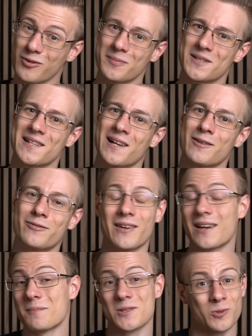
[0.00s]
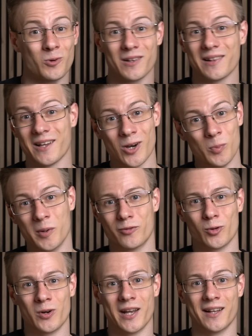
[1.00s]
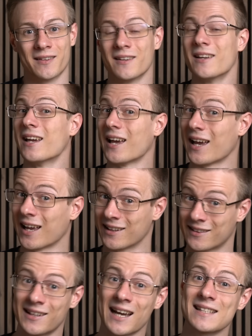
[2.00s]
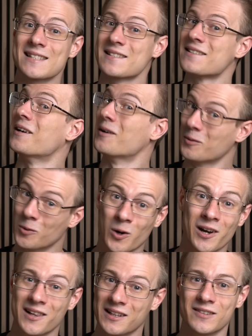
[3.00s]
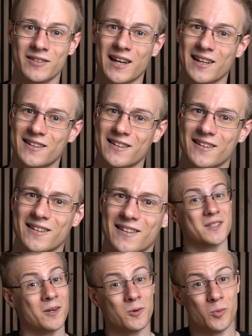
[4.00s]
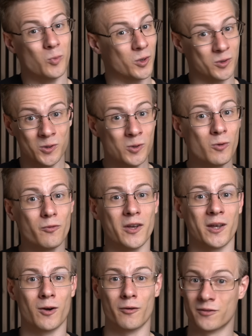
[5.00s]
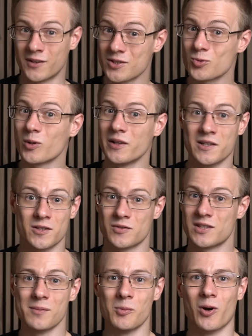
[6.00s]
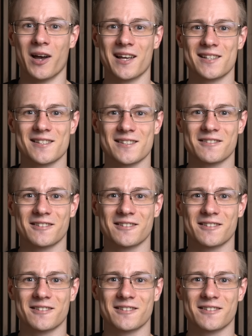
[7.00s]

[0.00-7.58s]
for myself am certainly hoping for it. And that's where i leave it. So what do you think of this release of SteamOS?